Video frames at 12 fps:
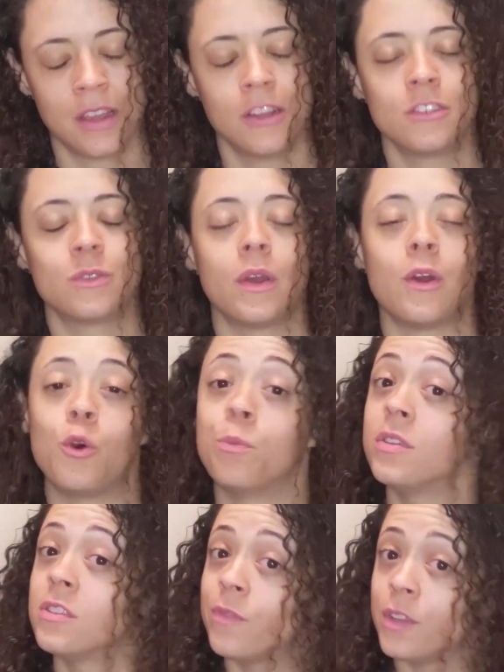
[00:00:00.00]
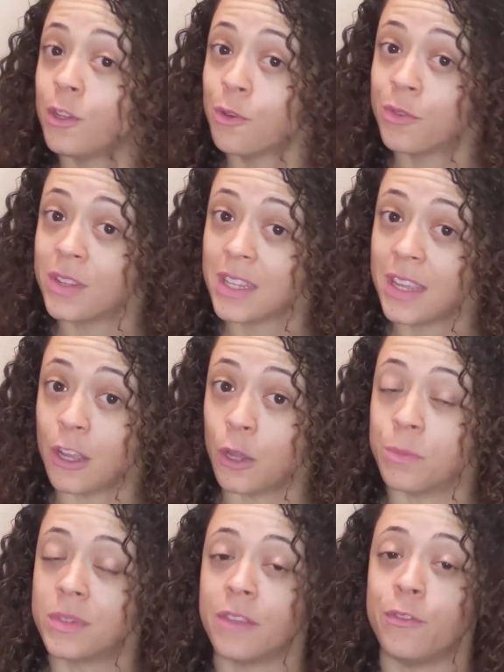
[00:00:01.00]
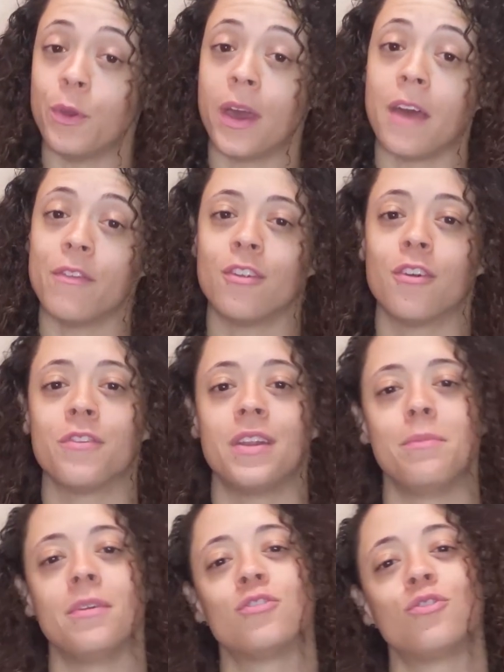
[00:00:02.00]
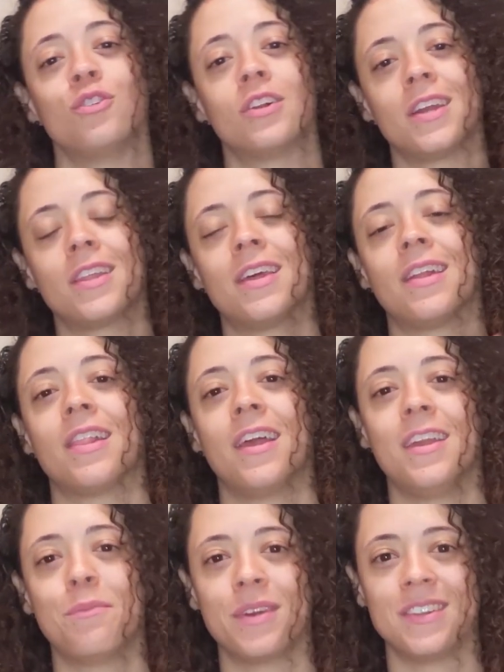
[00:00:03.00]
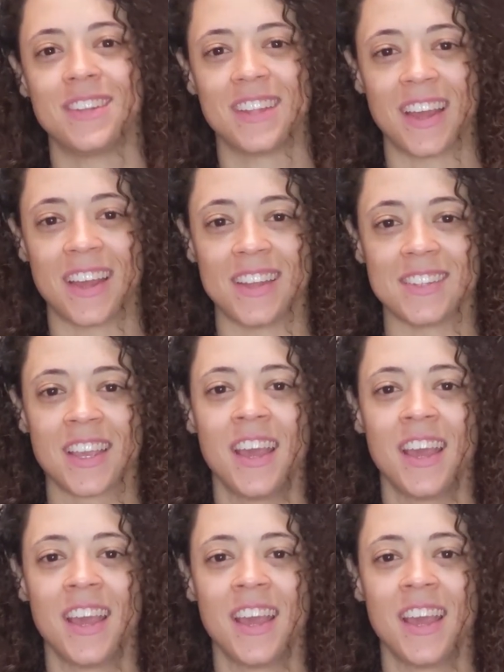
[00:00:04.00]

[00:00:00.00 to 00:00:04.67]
So I hope this video really helps. If you haven't already, make sure you click that like button, guys.